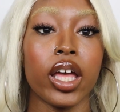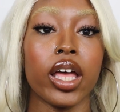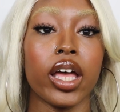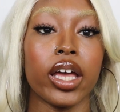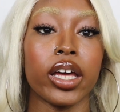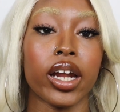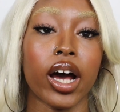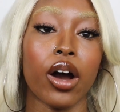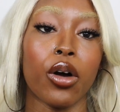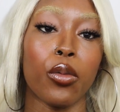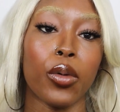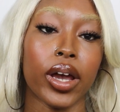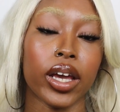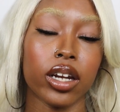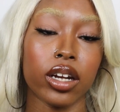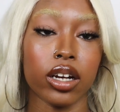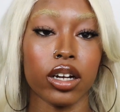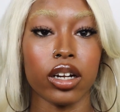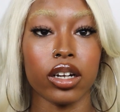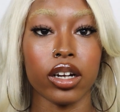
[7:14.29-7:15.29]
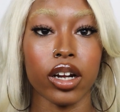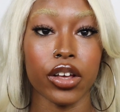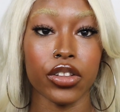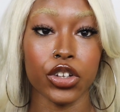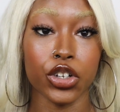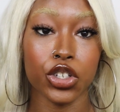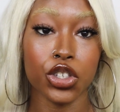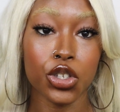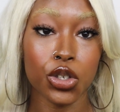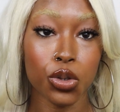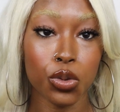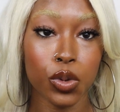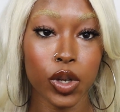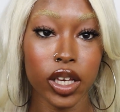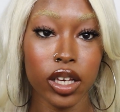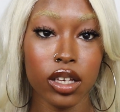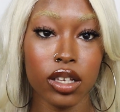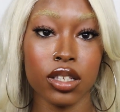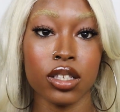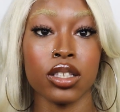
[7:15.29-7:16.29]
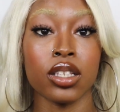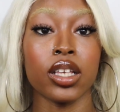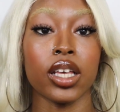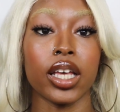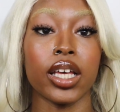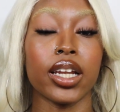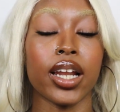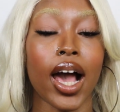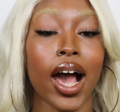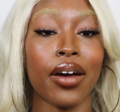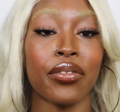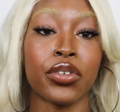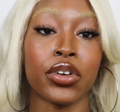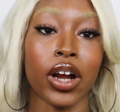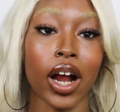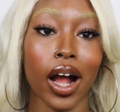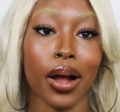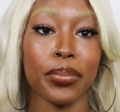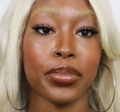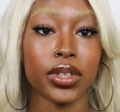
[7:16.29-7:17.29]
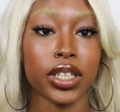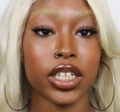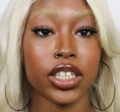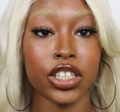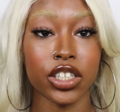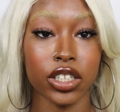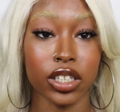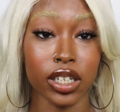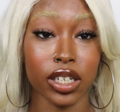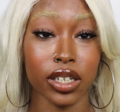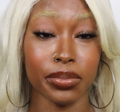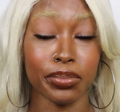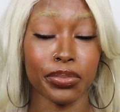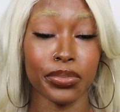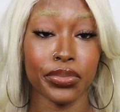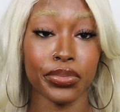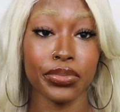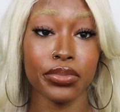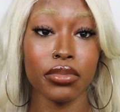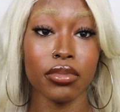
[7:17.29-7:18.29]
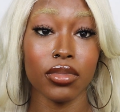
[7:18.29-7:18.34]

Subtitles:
And I waited another 2 weeks, and after I bleached it,